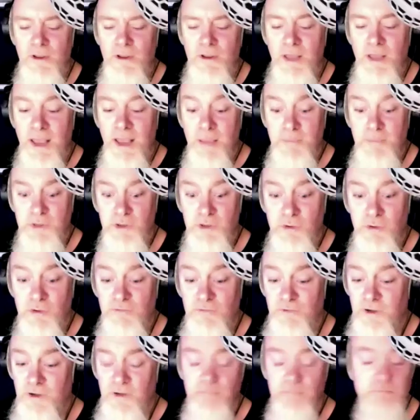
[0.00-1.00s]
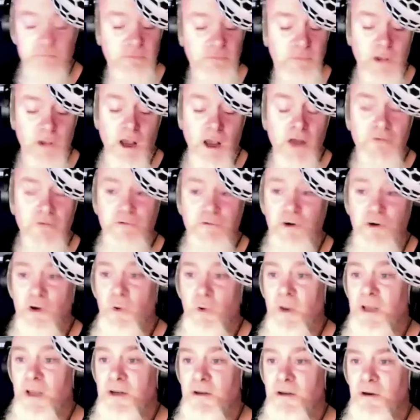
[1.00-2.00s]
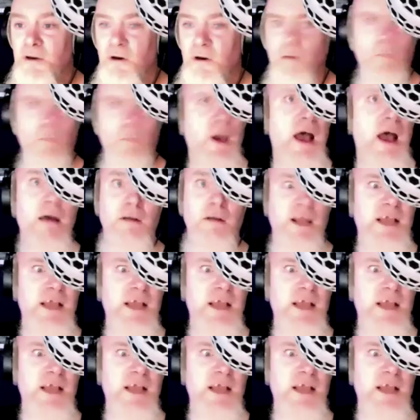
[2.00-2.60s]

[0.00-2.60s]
episode for 100 quid or whatever,